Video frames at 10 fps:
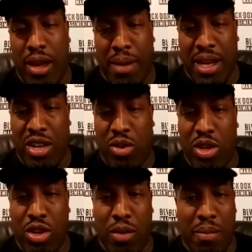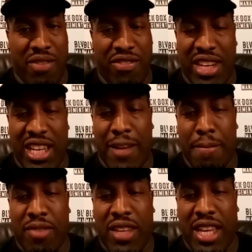But you know what? Not being funny,
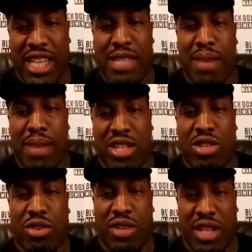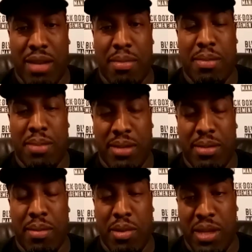he's mandatory for the
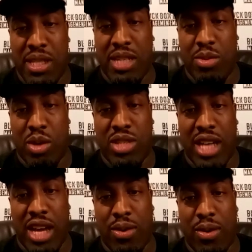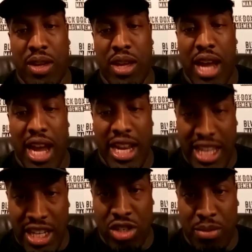WBC world title, and
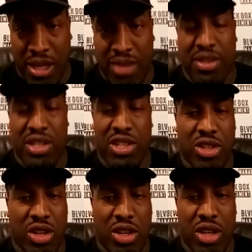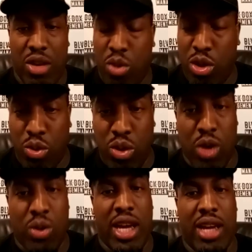he should be given his shot. We all
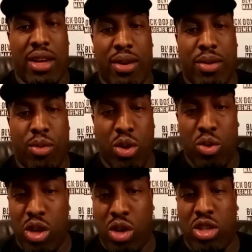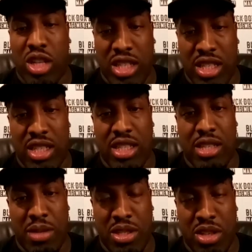know that. We all know justice needs
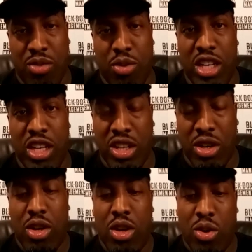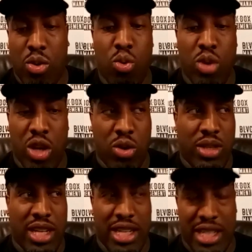to be served. We all know
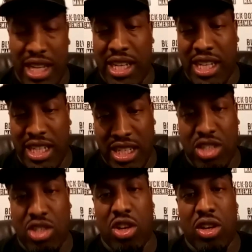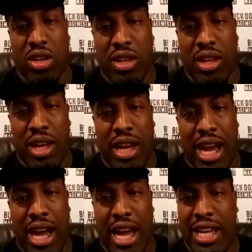that Dillian needs his shot,
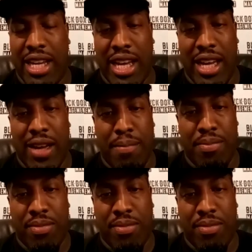and